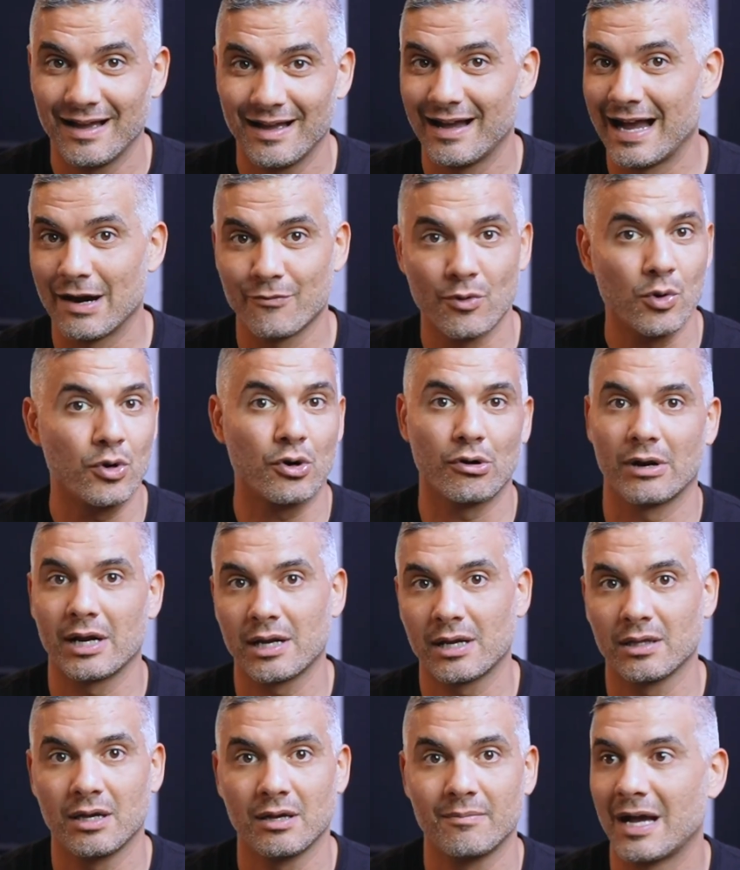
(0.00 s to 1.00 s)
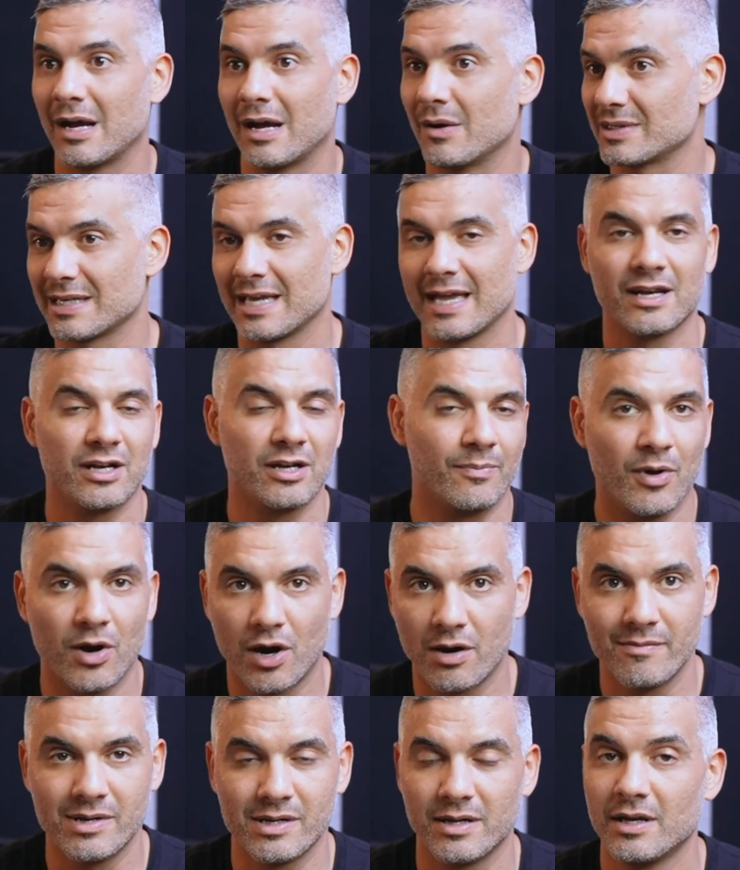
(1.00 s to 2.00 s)
I wrote curriculum. I was a head of
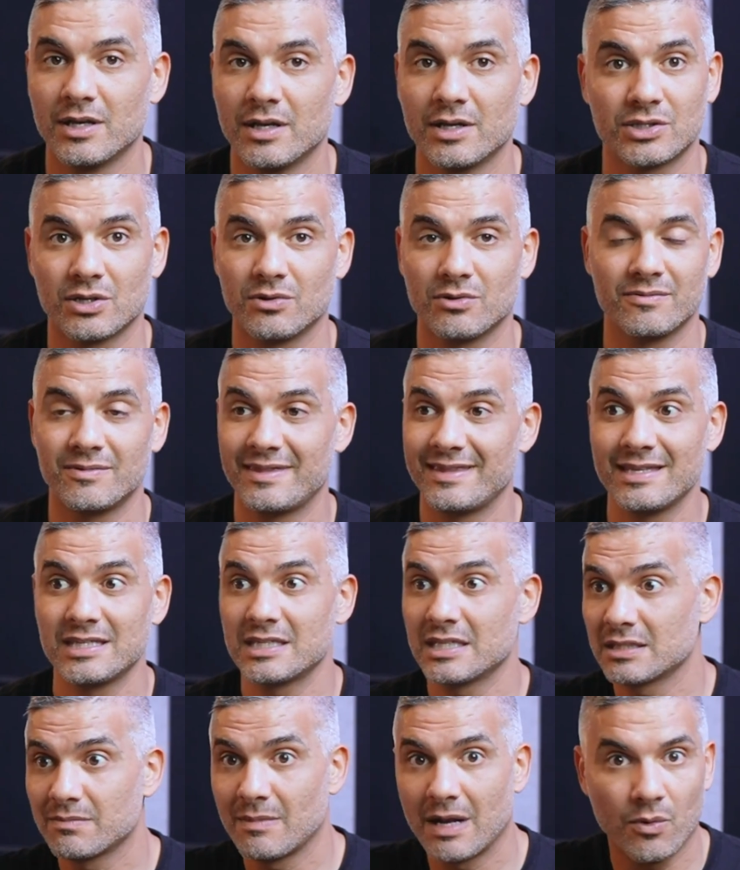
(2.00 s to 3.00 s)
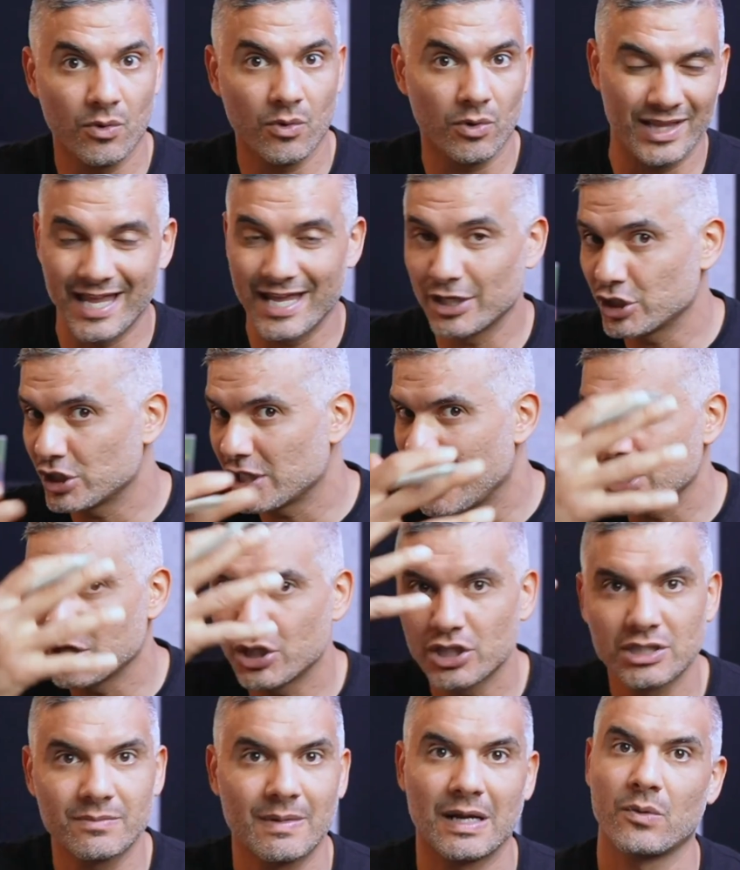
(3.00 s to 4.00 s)
department. So this is my world.
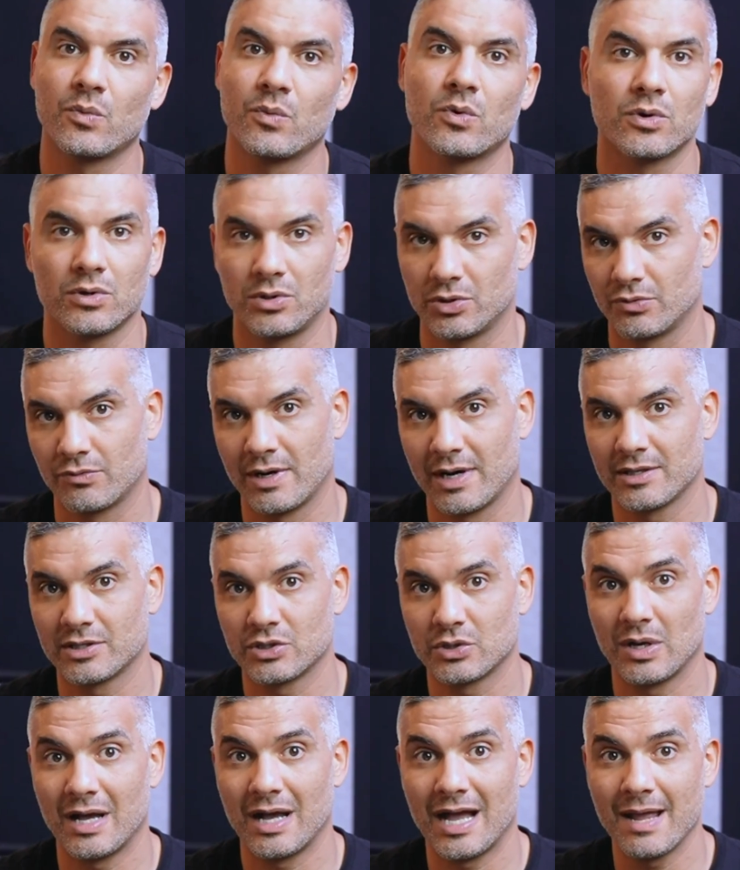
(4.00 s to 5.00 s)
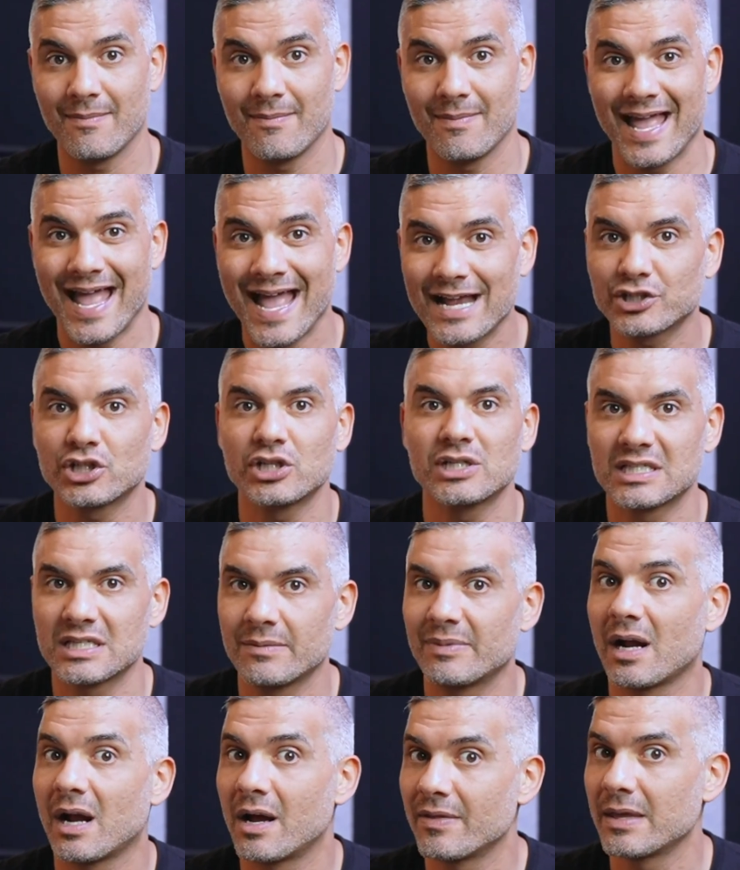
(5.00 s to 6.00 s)
Education is my world, right? So I'm actually
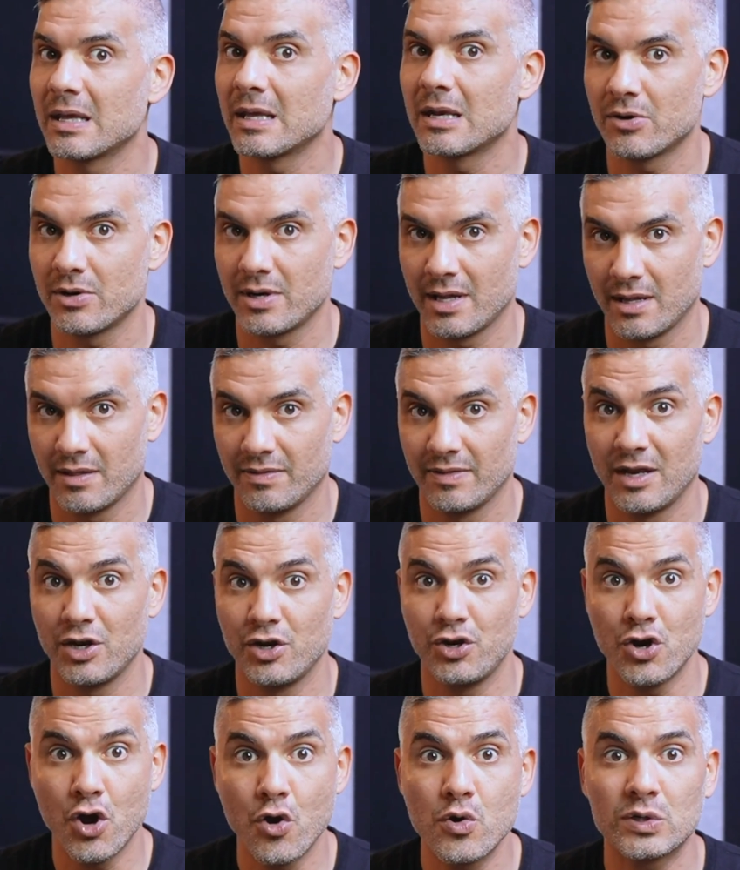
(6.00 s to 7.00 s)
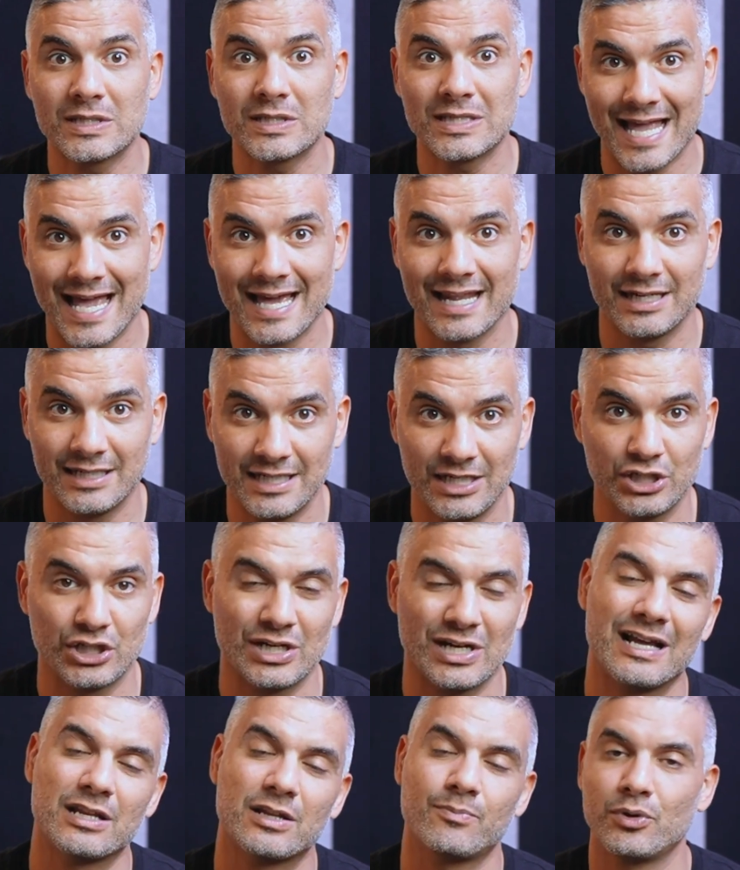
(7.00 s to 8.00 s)
somebody on the internet that knows how to
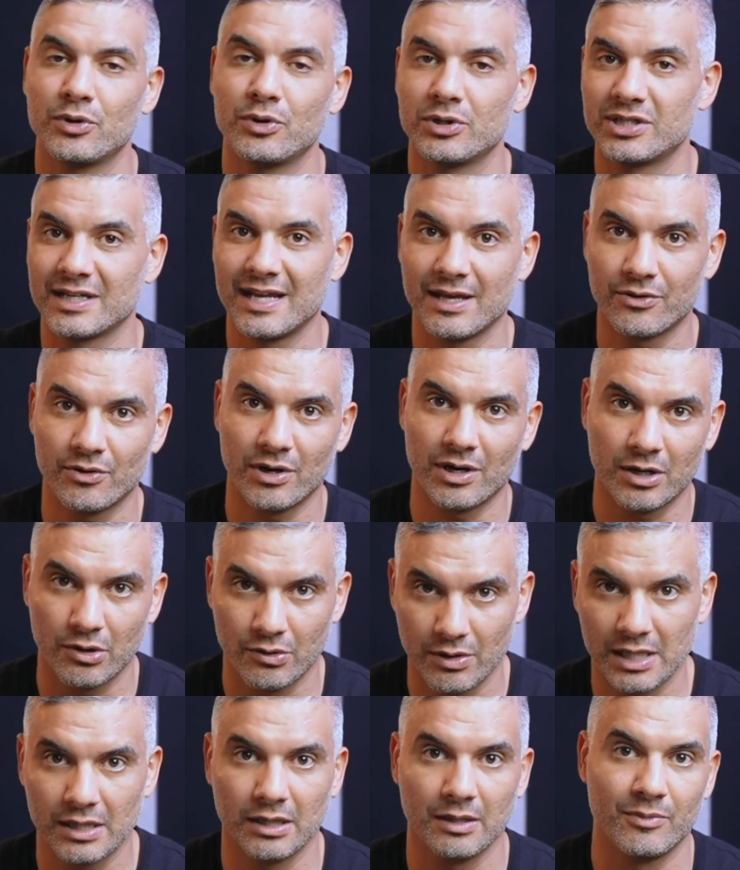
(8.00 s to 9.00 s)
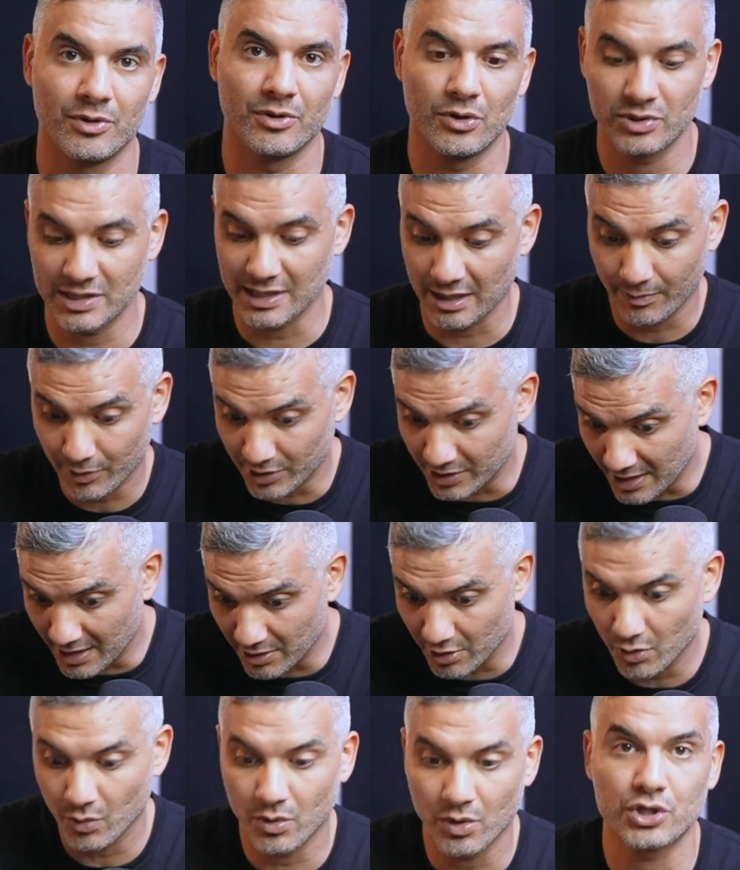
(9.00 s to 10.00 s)
teach, know how to put together a curriculum, knows how to put
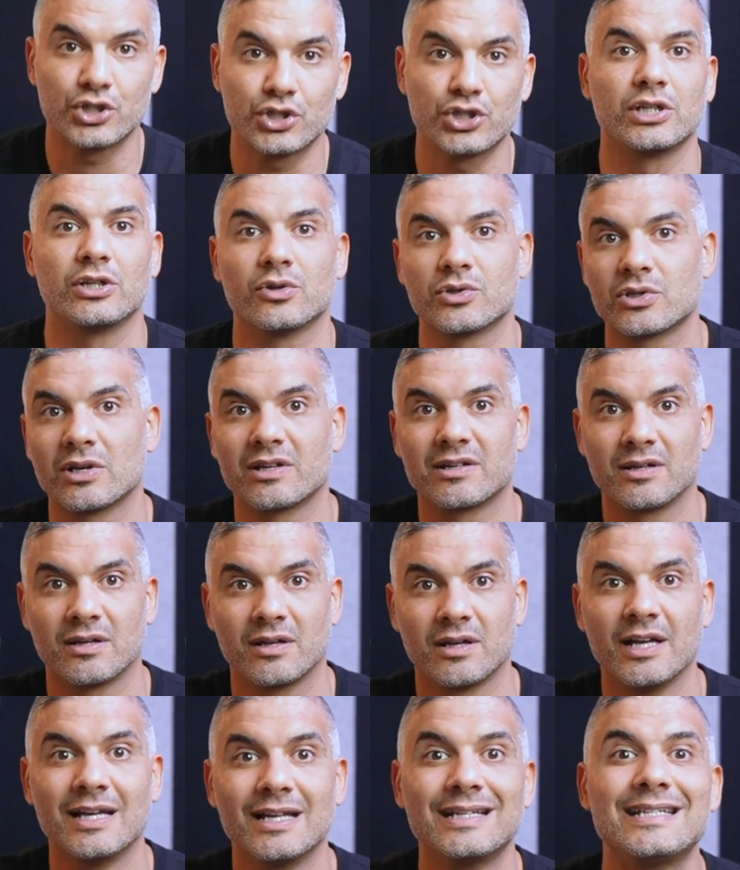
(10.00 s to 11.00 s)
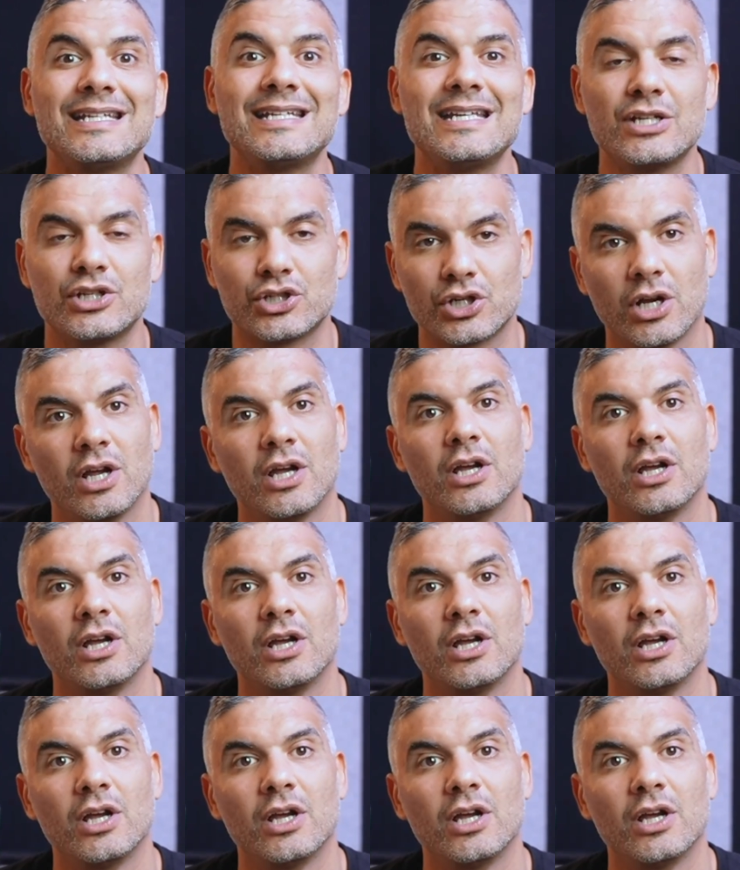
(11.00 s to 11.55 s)
together a worksheet, knows how to teach